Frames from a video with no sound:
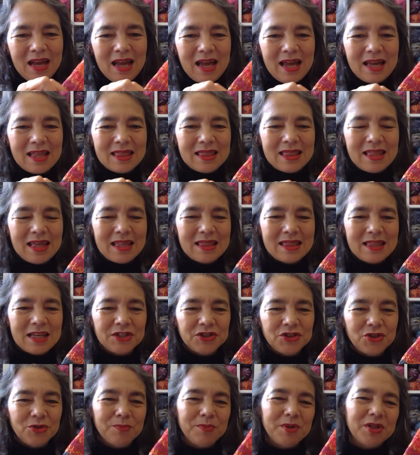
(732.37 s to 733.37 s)
And then there
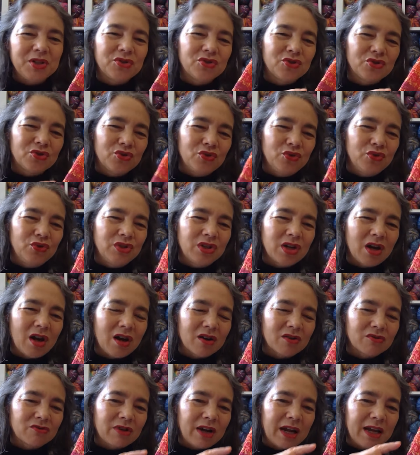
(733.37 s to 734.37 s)
should be two
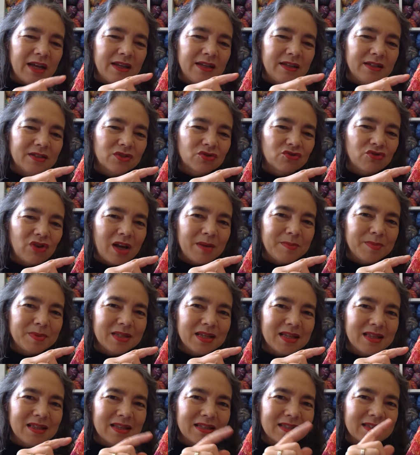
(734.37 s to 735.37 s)
dark gray stripes
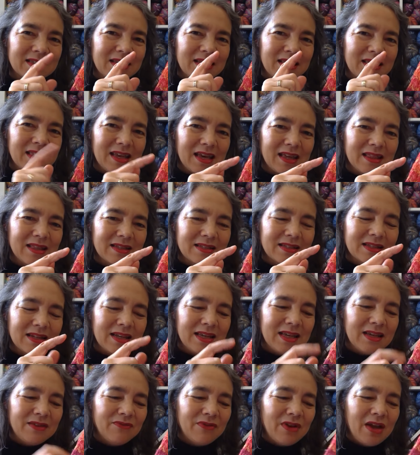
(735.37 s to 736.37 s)
in the other
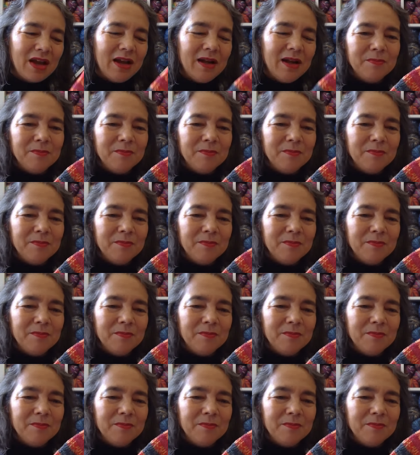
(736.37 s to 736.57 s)
sleeve,